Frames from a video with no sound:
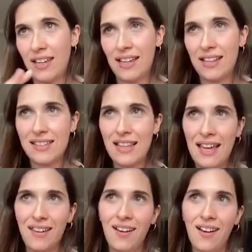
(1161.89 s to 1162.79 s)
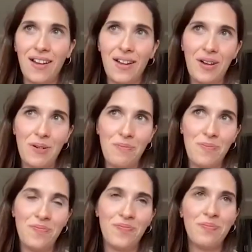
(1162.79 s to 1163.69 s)
and that's like
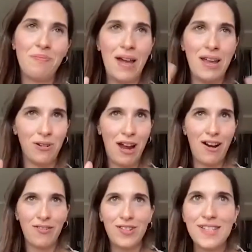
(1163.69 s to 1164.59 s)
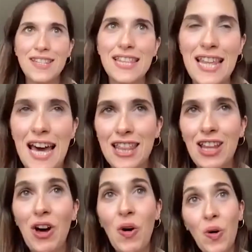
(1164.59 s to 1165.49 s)
my own harvest, that
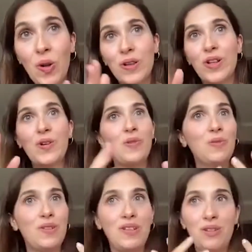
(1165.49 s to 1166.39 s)
although